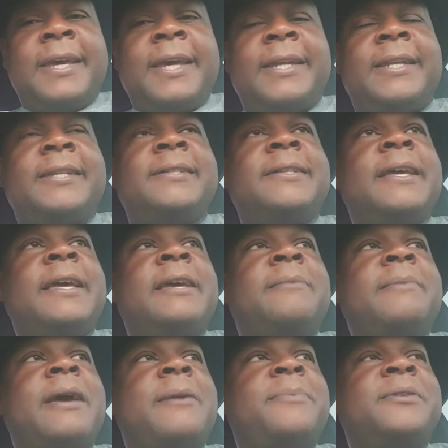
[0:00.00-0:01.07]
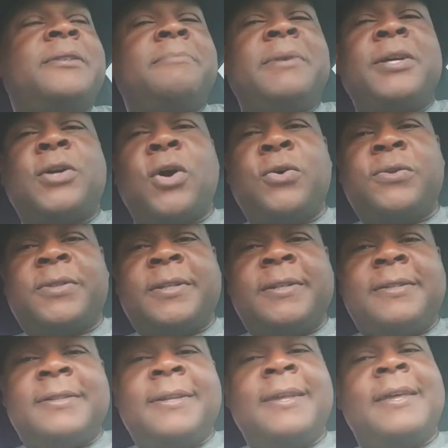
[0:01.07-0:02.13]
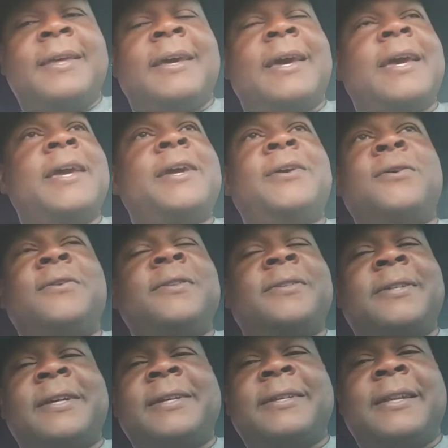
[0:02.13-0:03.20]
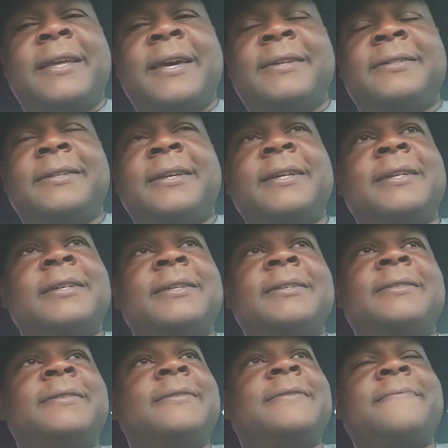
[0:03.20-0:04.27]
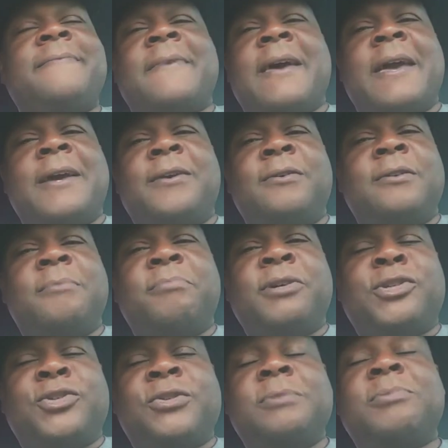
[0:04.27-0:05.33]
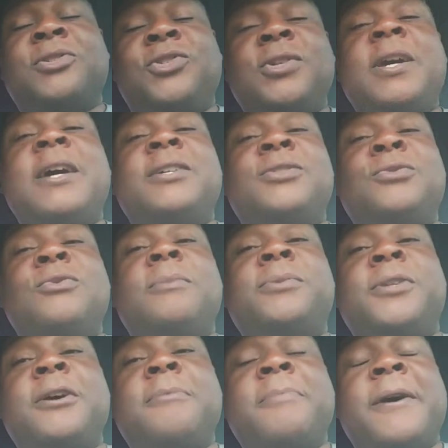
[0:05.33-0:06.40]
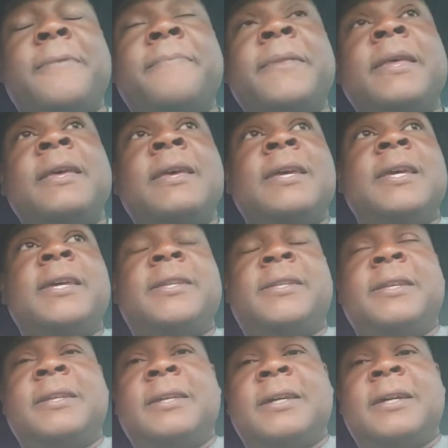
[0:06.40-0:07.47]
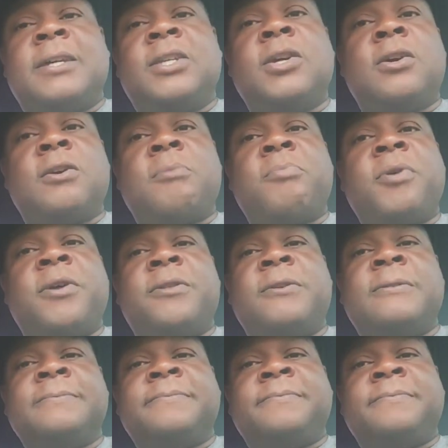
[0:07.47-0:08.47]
And his name happens to be Kostas. I ain't going to say the last name because I ain't going to butcher it, but you guys know who I'm talking about. He's the younger brother